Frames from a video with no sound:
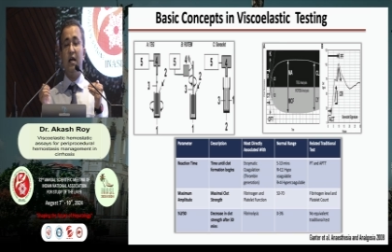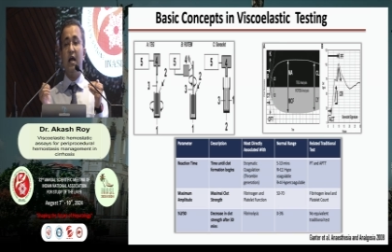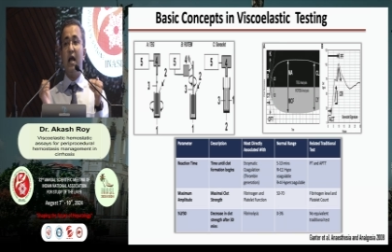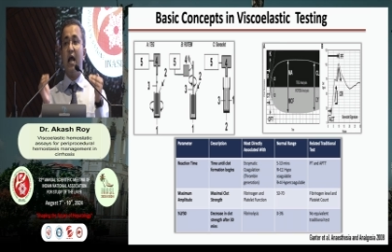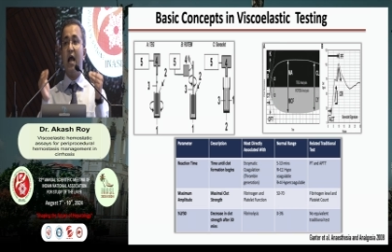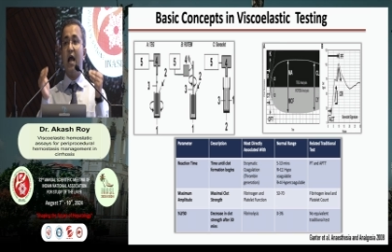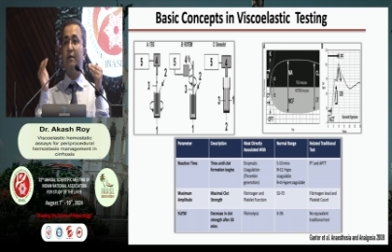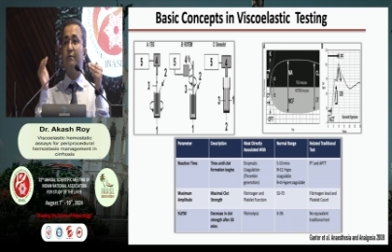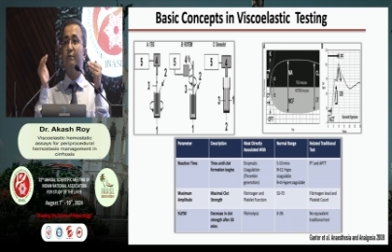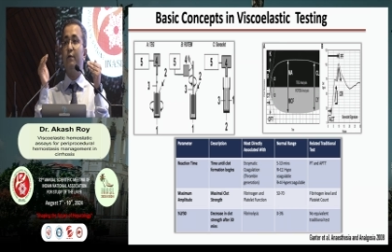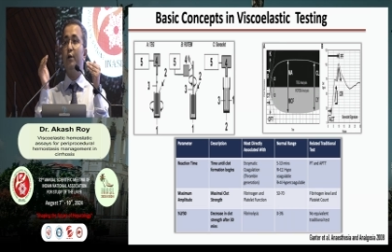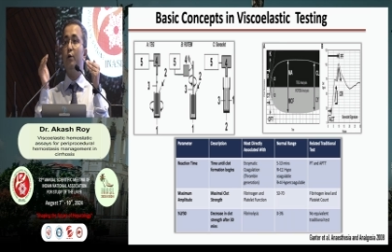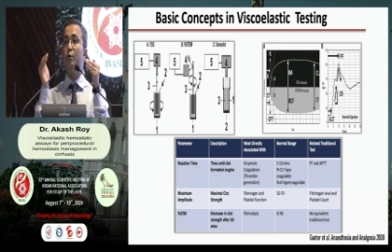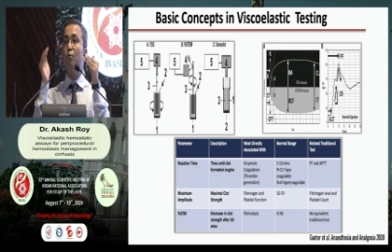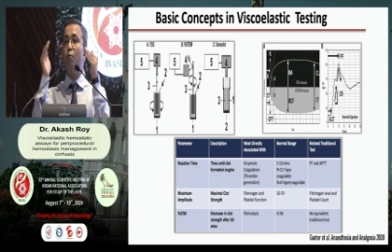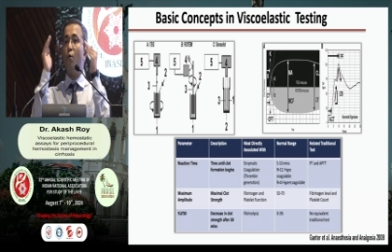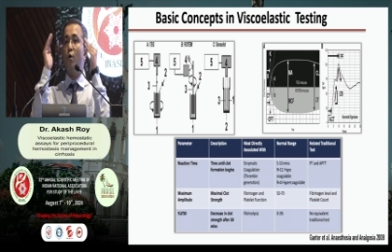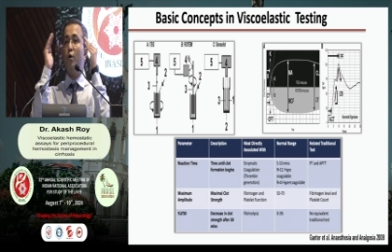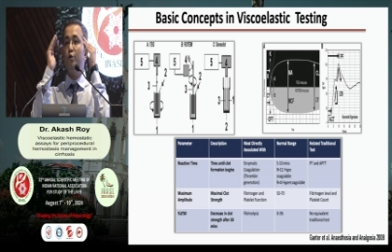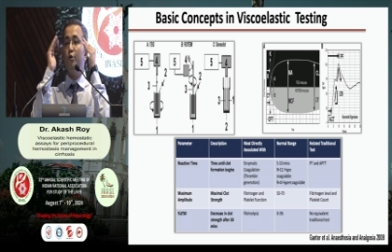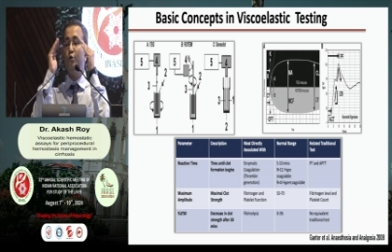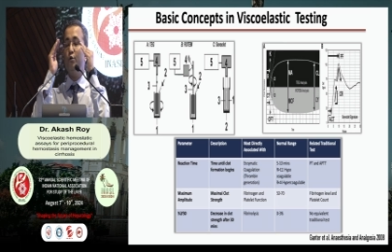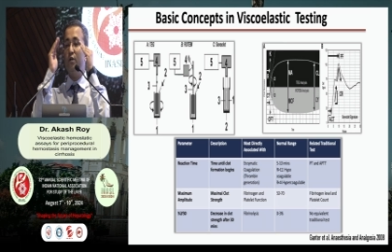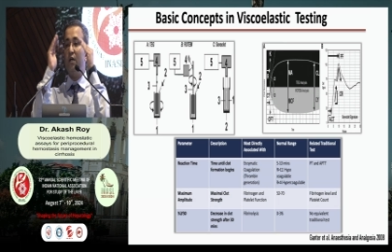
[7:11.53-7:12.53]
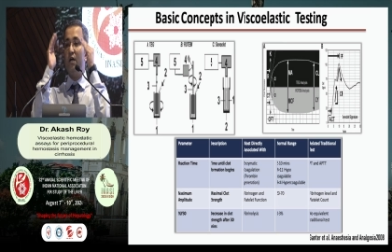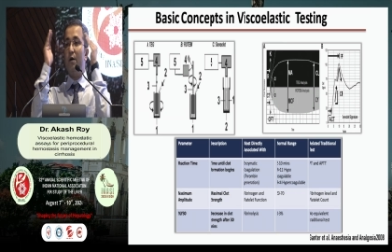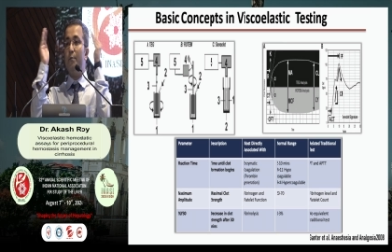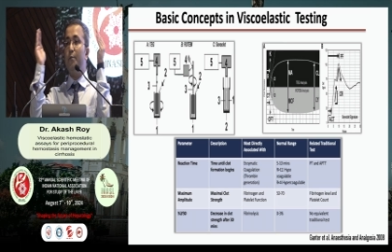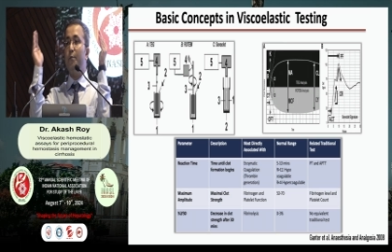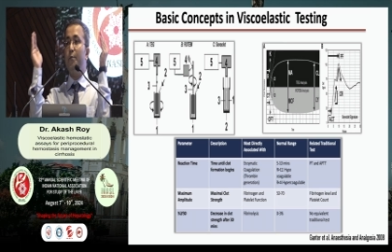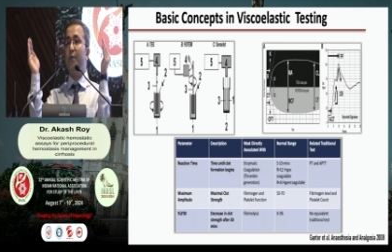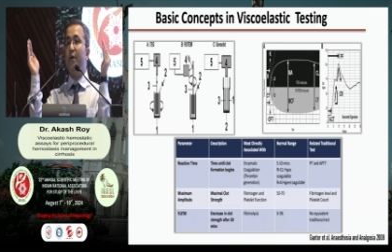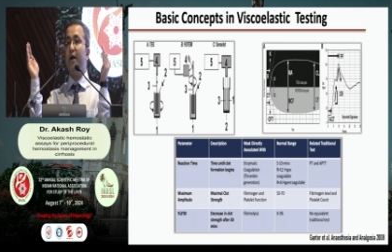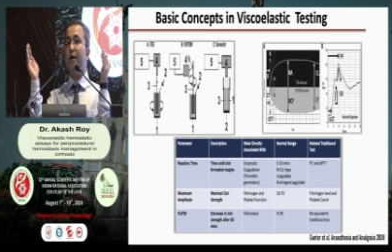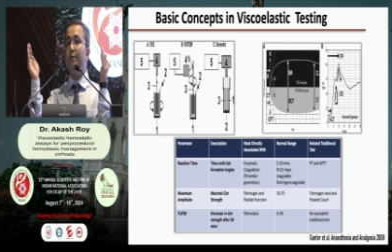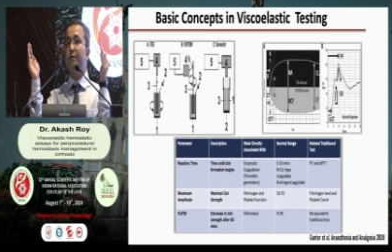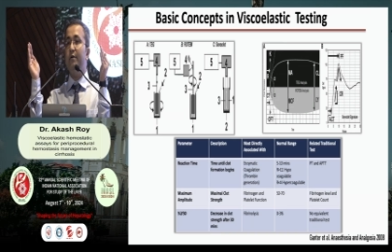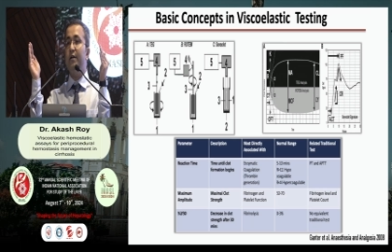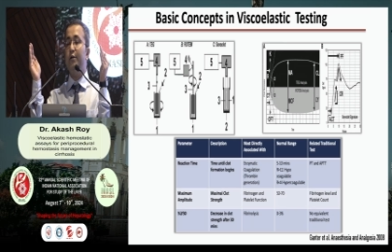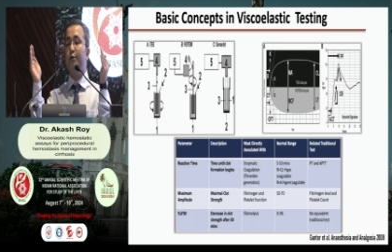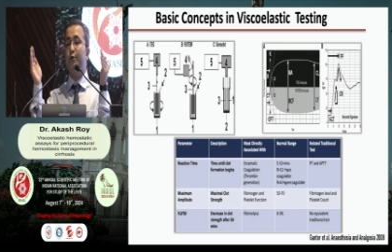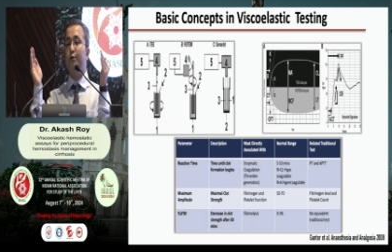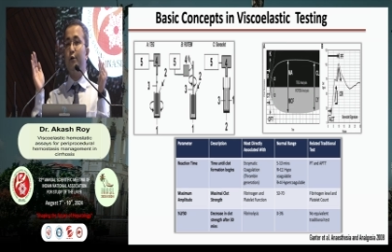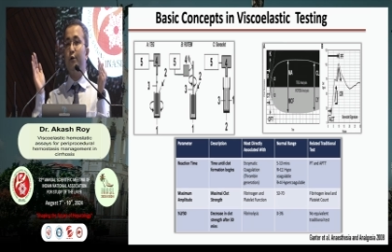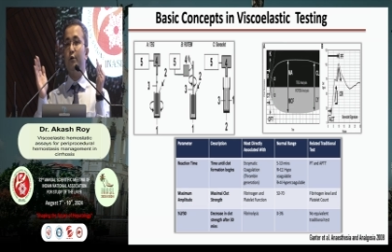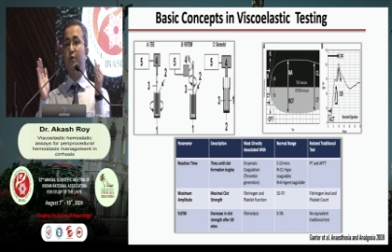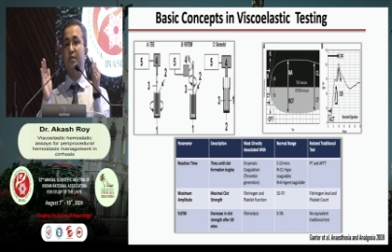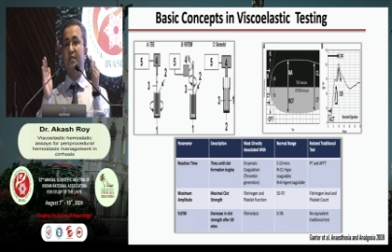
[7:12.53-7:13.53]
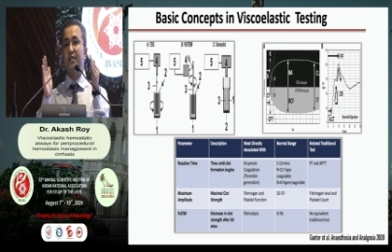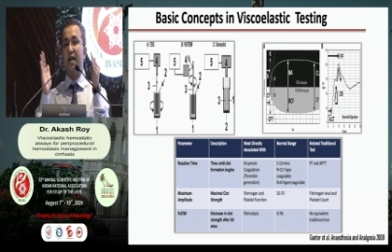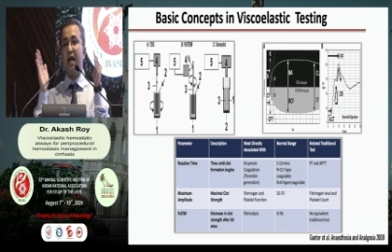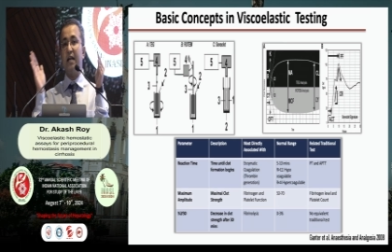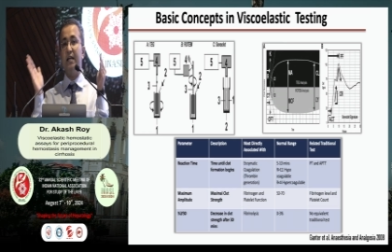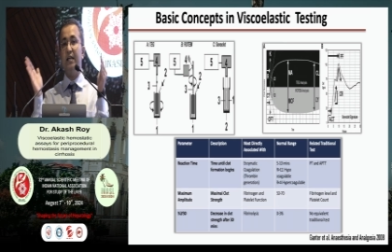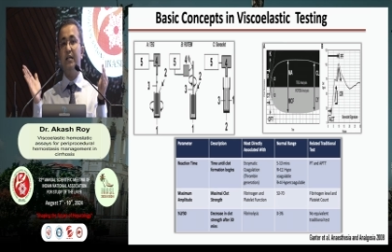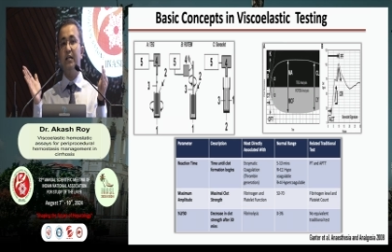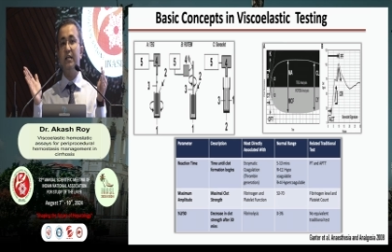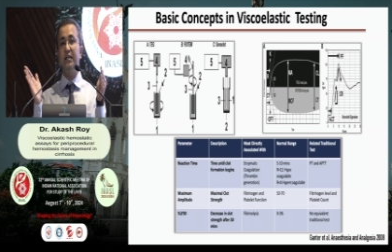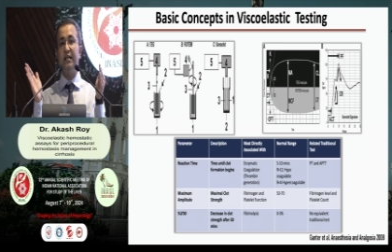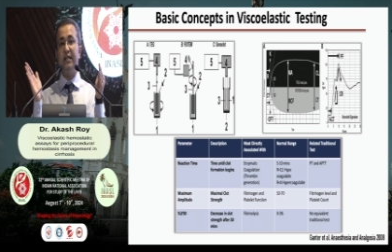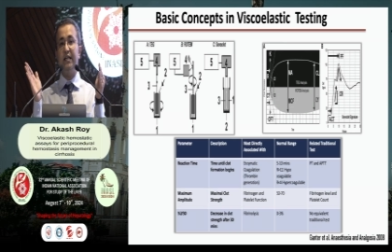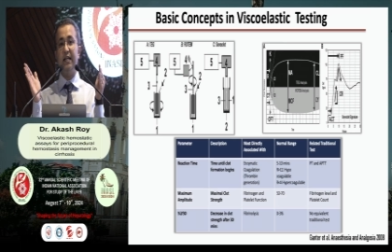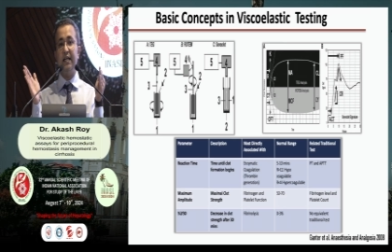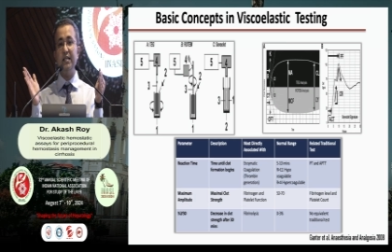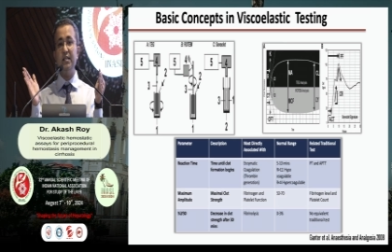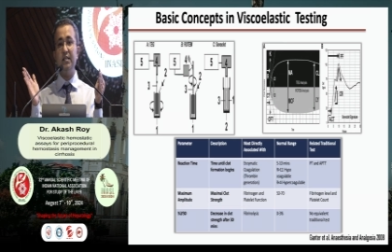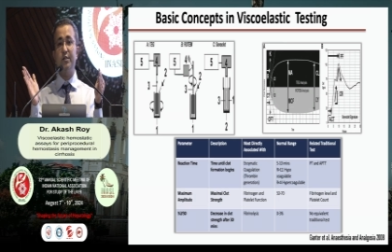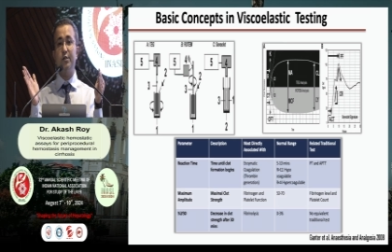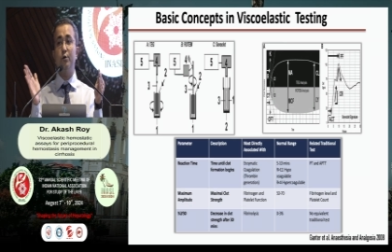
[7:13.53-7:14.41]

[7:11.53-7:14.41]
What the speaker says: And when you want to compare it to your standard test,